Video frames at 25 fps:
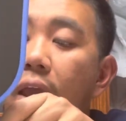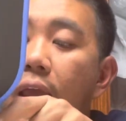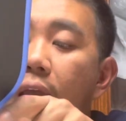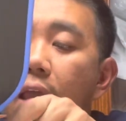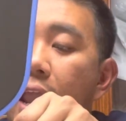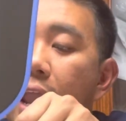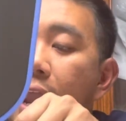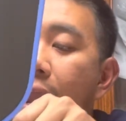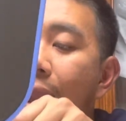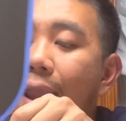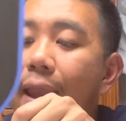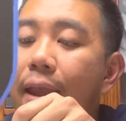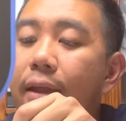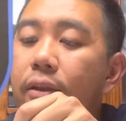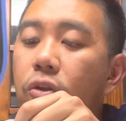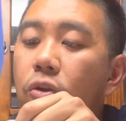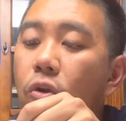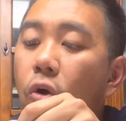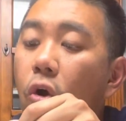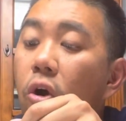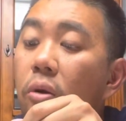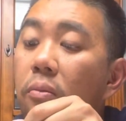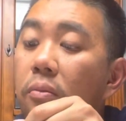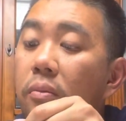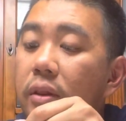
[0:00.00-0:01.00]
And
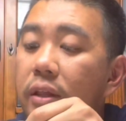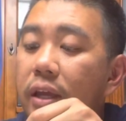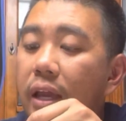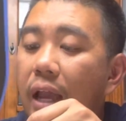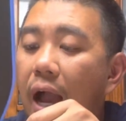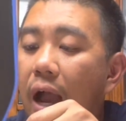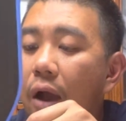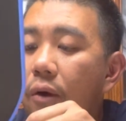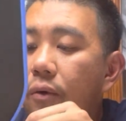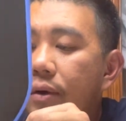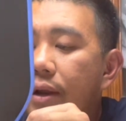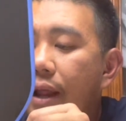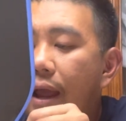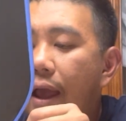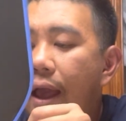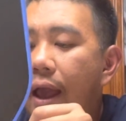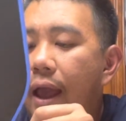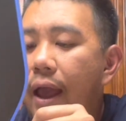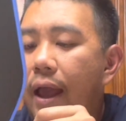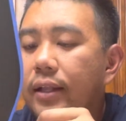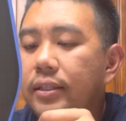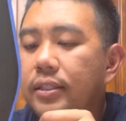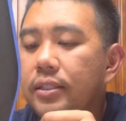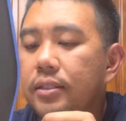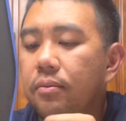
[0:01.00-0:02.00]
normally I would
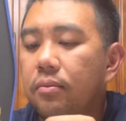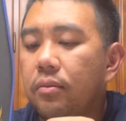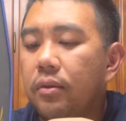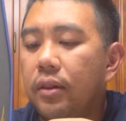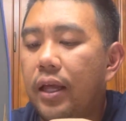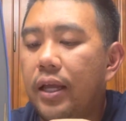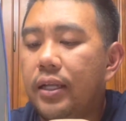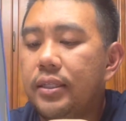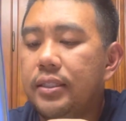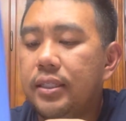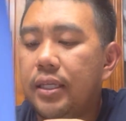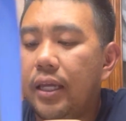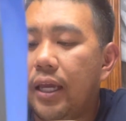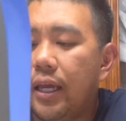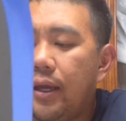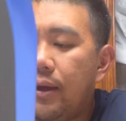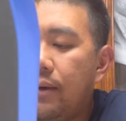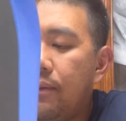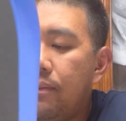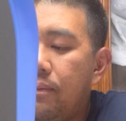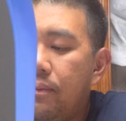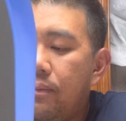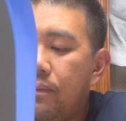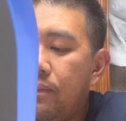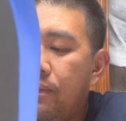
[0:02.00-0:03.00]
add some lead tape